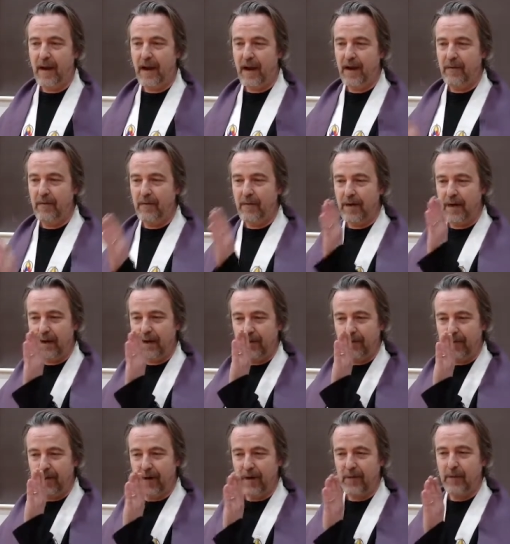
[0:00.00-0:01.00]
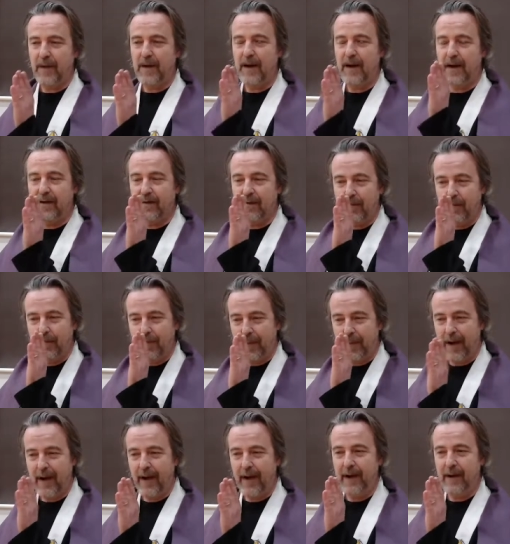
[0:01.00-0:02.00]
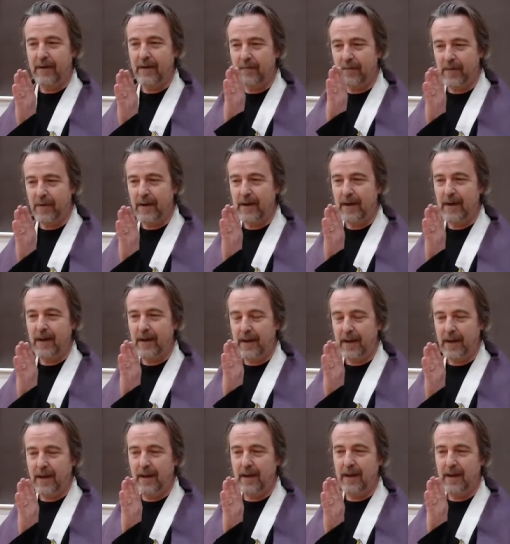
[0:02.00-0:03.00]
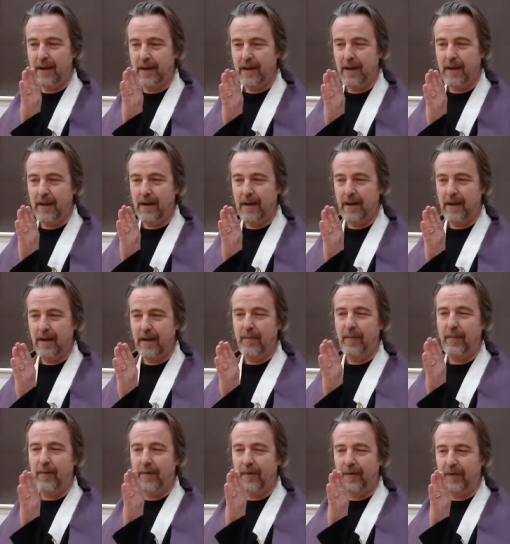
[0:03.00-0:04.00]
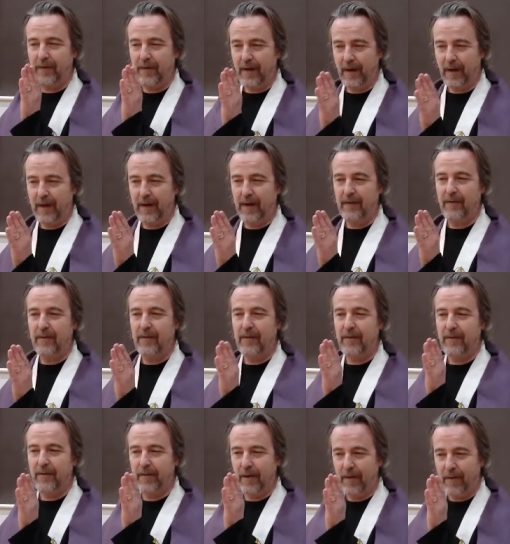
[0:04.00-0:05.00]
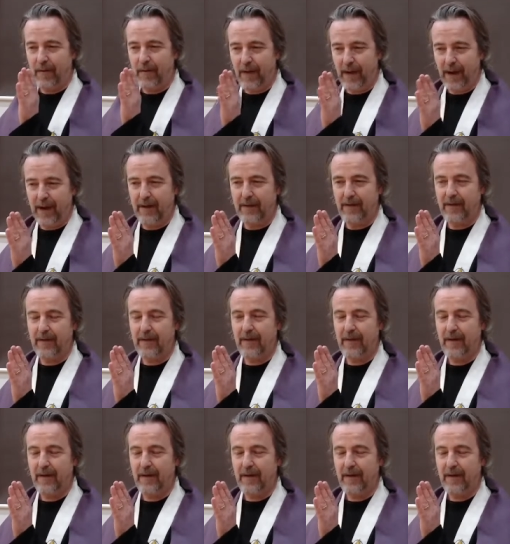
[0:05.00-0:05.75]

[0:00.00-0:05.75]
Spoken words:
and really, as far as we can, to pay really precise, direct,